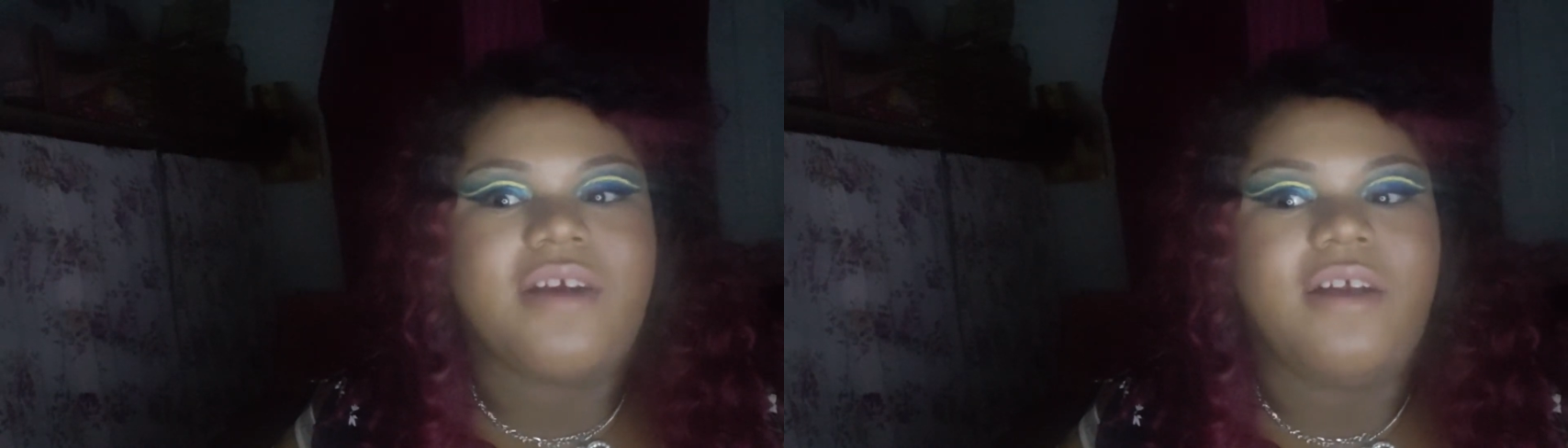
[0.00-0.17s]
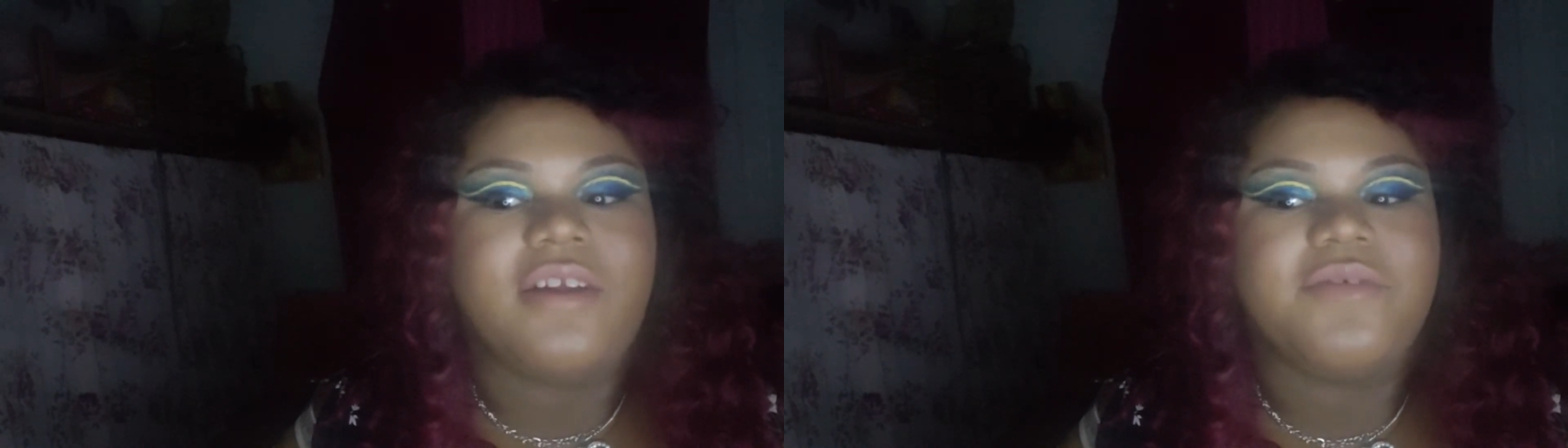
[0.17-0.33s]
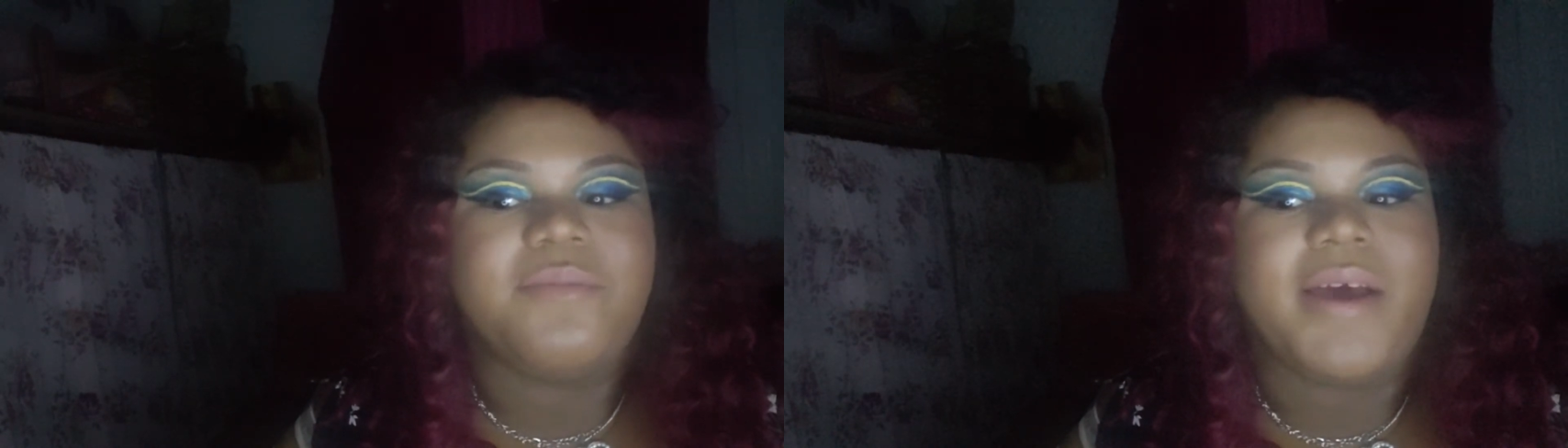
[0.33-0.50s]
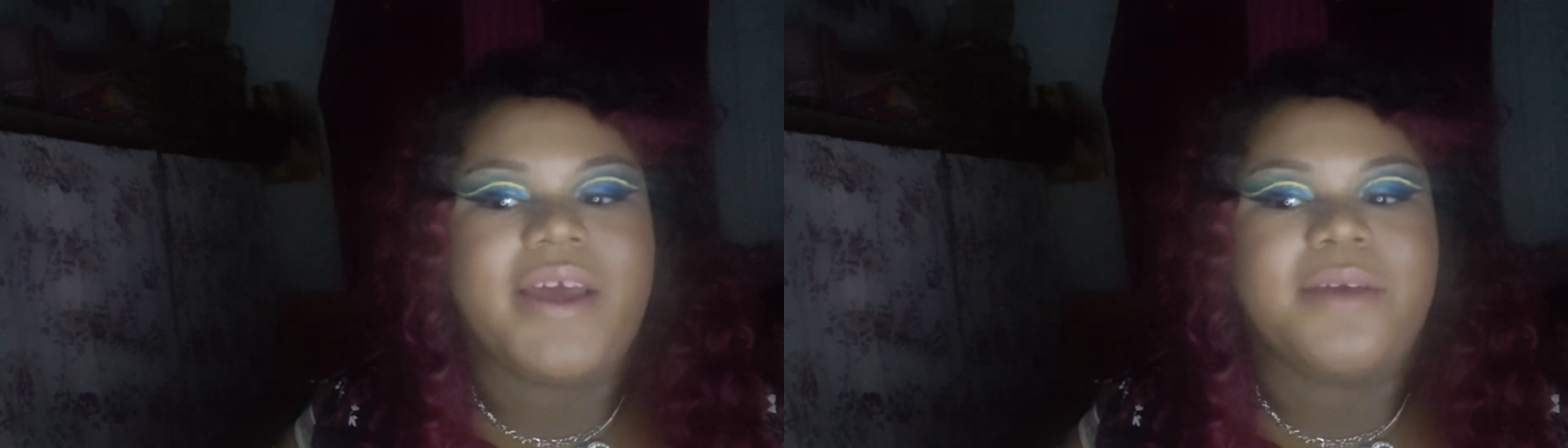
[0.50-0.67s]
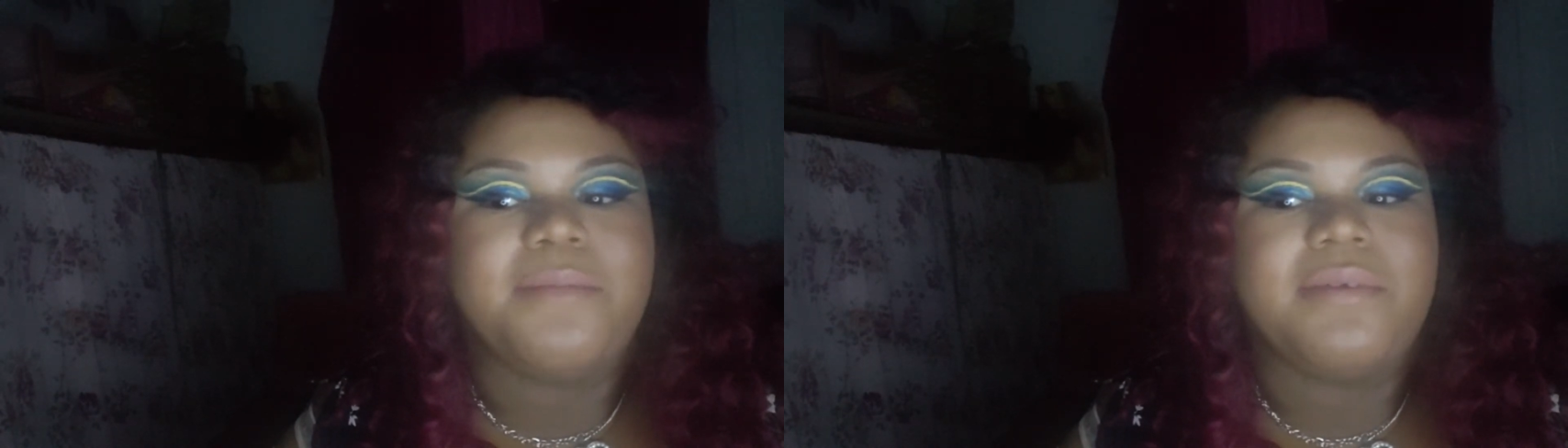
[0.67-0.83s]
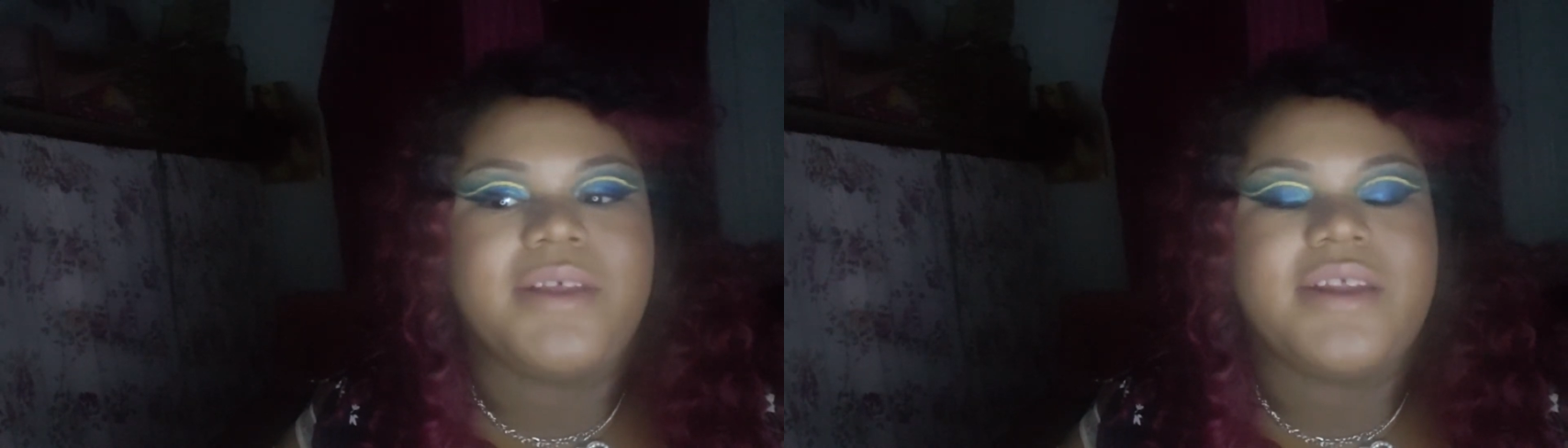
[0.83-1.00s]
all of my
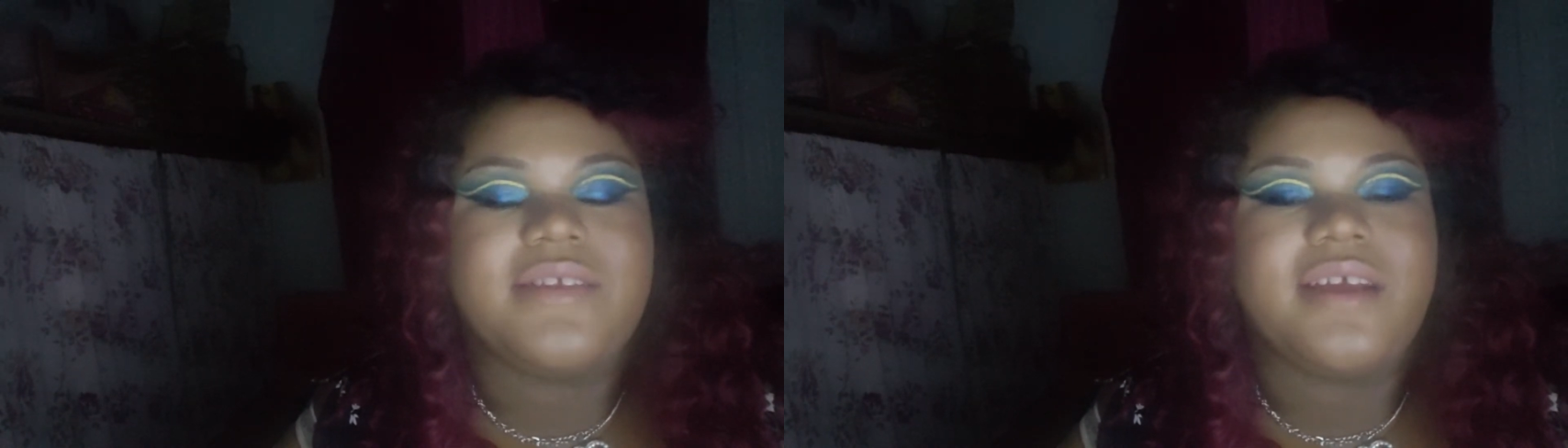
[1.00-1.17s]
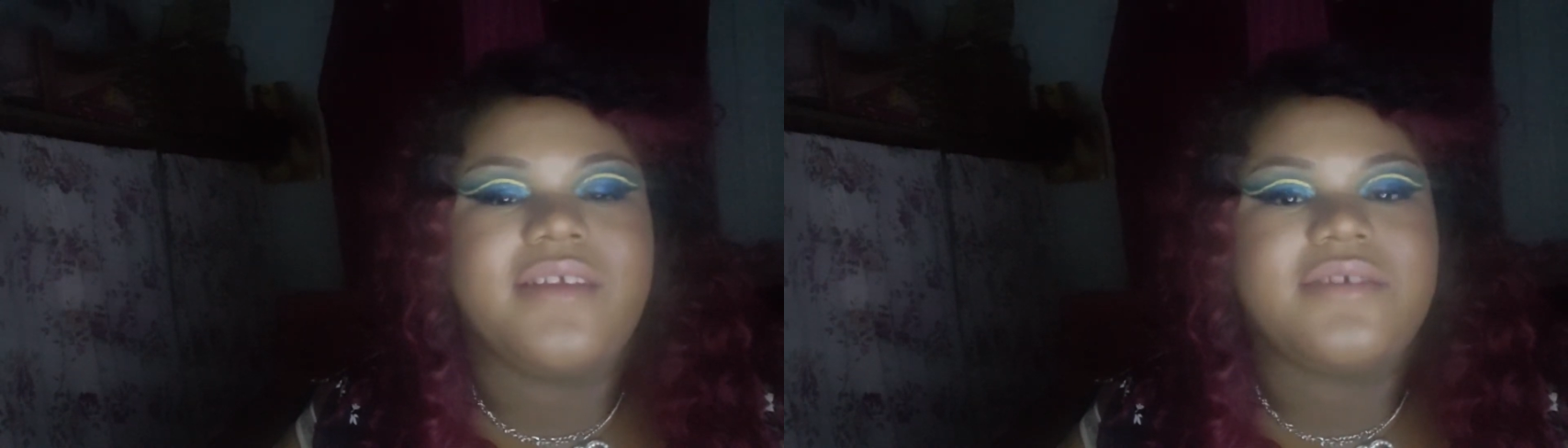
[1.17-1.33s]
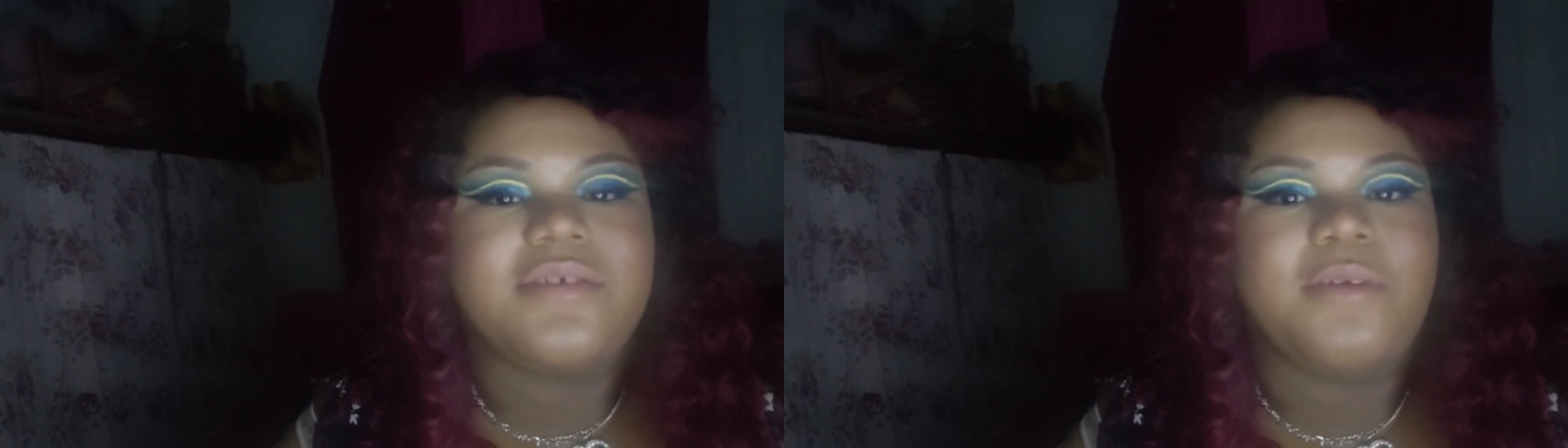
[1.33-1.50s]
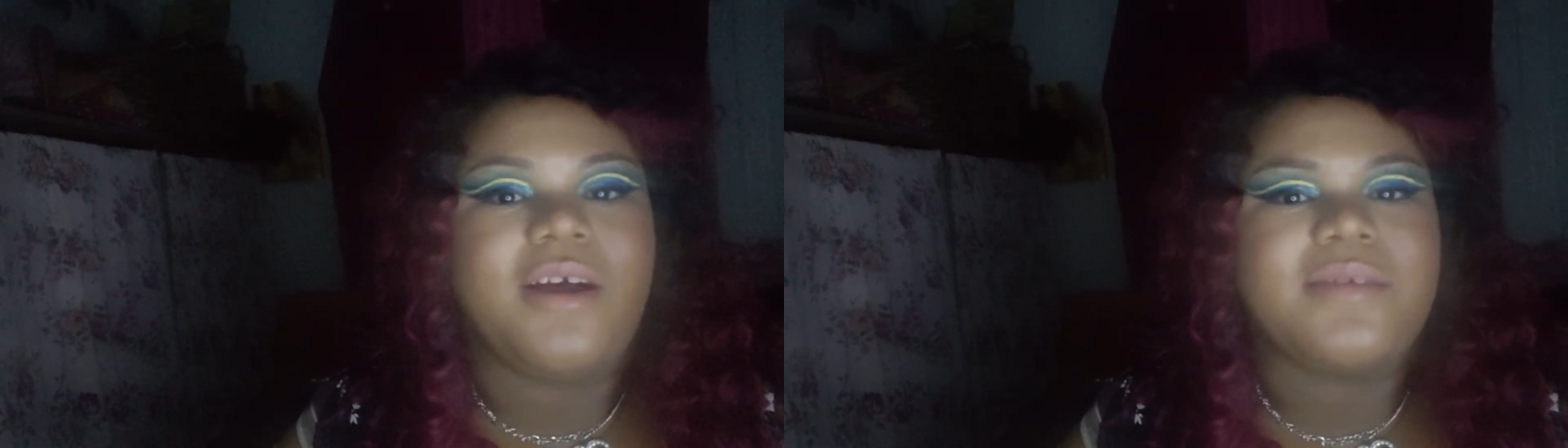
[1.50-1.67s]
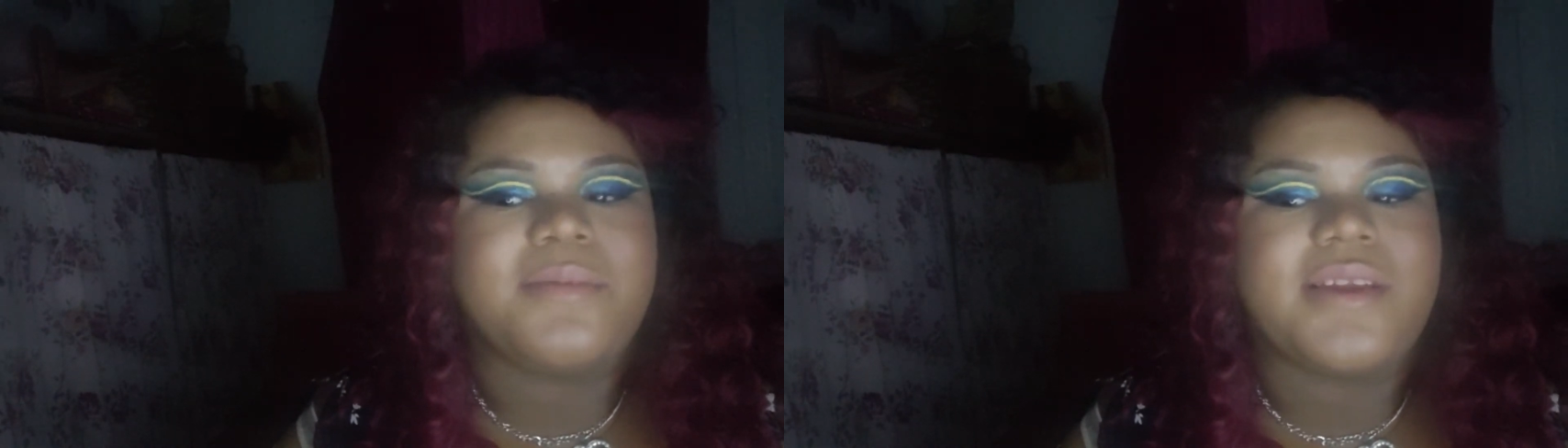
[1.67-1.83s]
complete attention and wants me